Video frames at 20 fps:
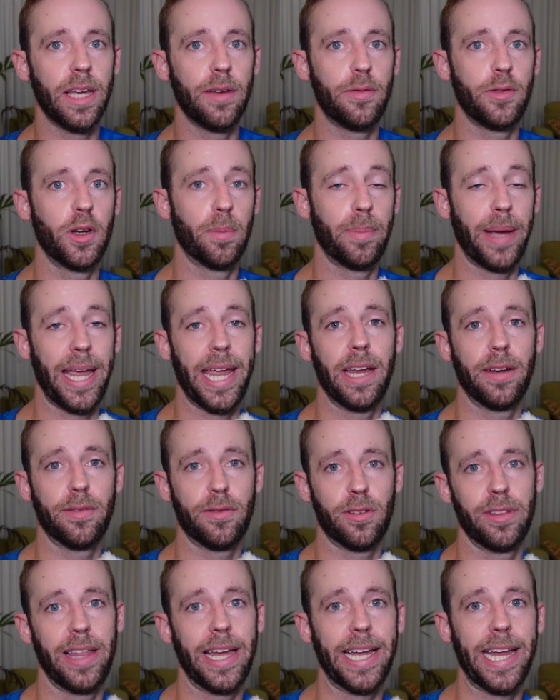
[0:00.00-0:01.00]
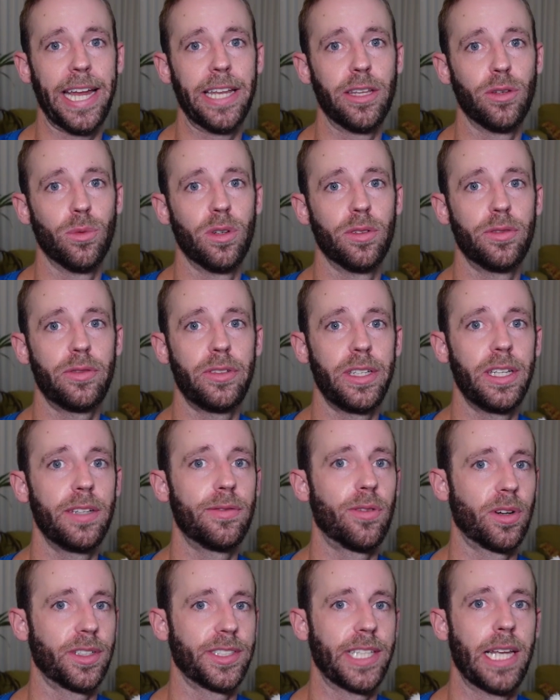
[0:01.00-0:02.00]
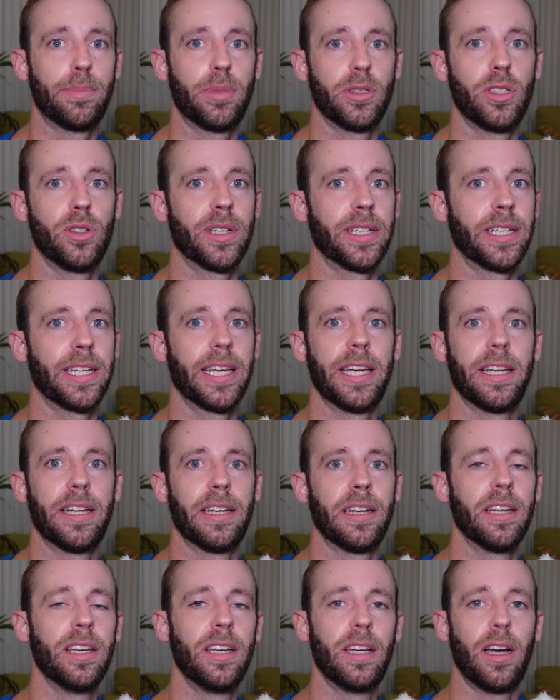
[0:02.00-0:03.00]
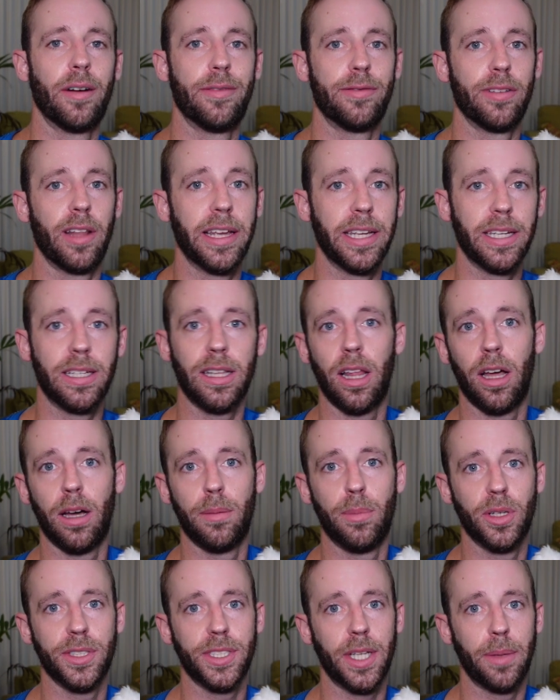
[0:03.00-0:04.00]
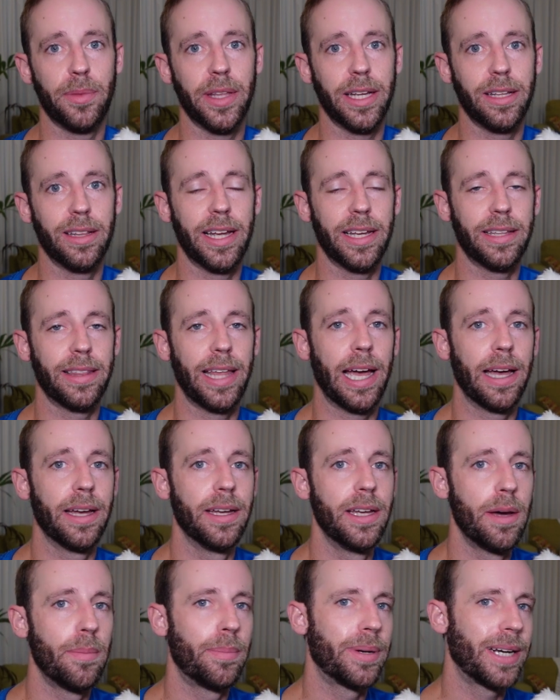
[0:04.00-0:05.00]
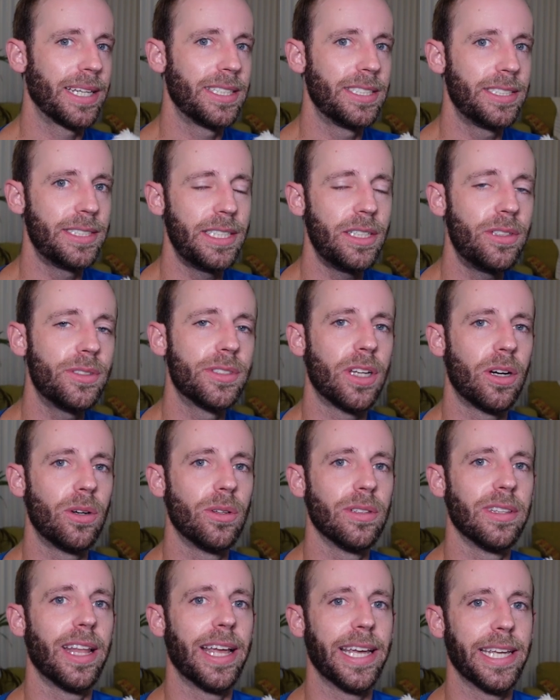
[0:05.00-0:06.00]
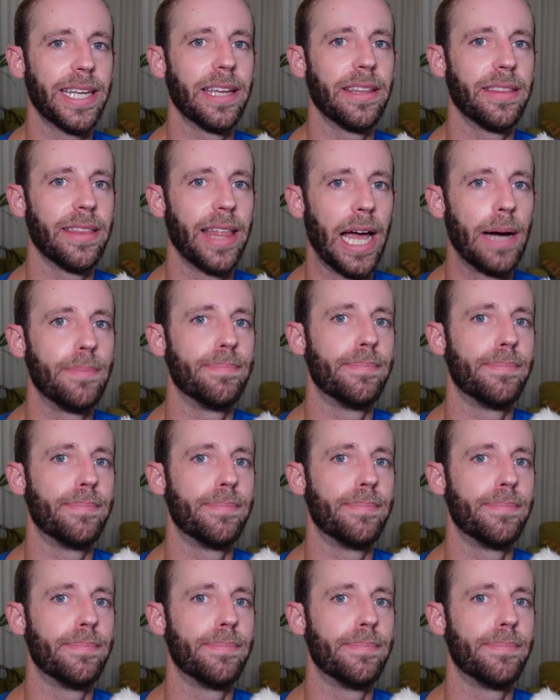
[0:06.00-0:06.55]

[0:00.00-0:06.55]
if you're paying for that annual fee. For example, you can get in a flight club or something like that, but I still don't like it that